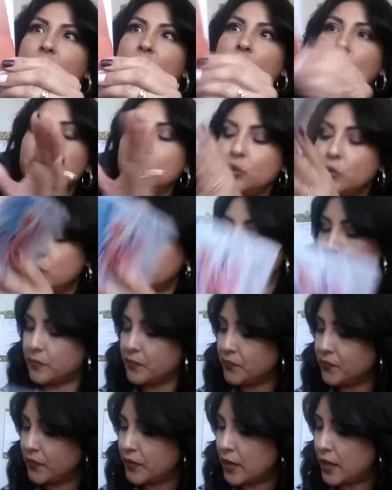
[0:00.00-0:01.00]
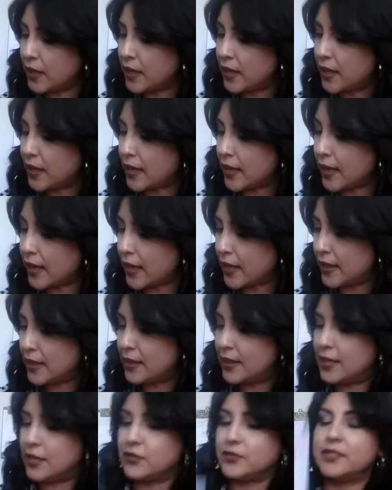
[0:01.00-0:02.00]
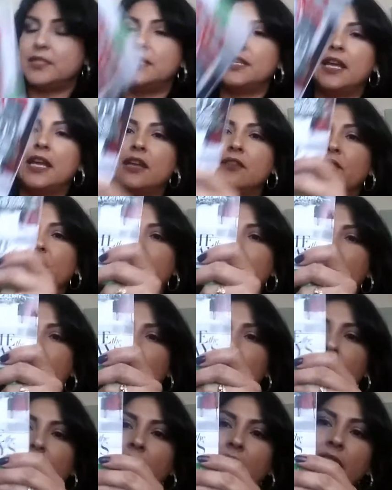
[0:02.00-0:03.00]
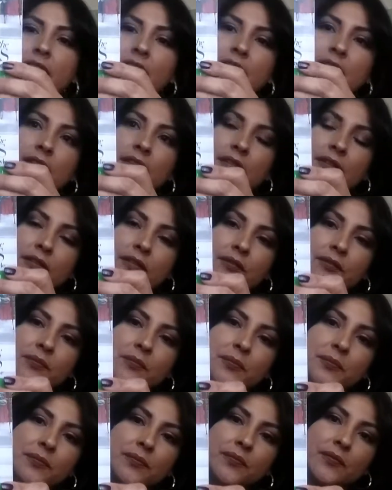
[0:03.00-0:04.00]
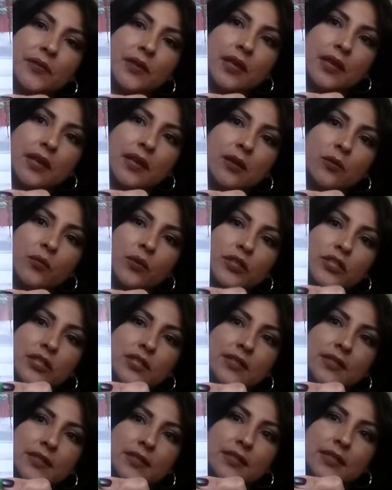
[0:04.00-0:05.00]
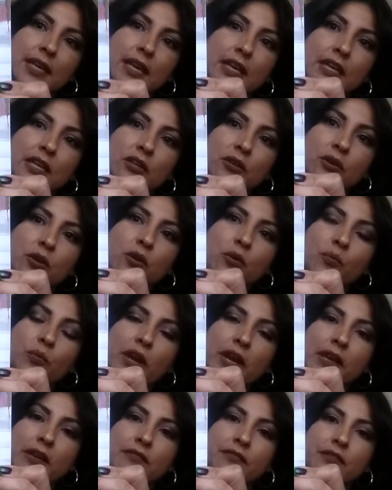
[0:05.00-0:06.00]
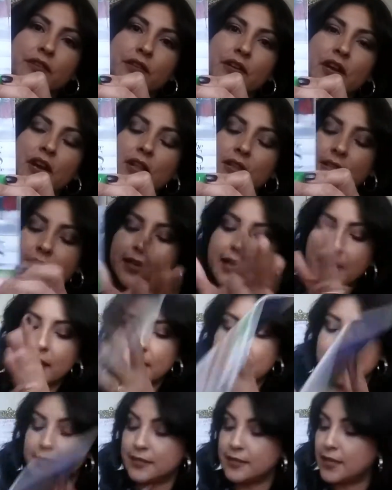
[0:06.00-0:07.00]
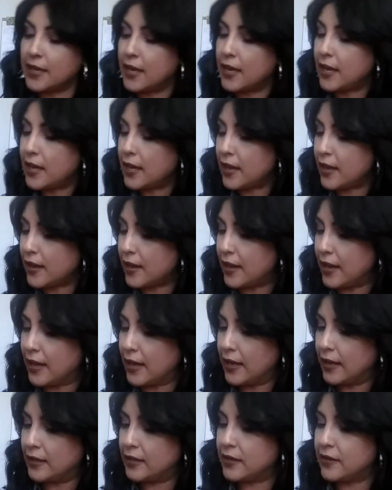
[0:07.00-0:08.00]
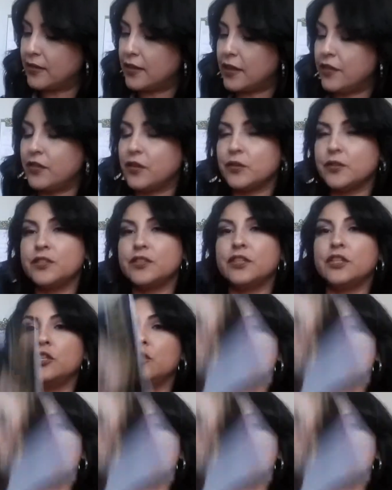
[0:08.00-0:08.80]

brochure. And there's the Avon Living, which is getting your home ready for the holidays. And then there's the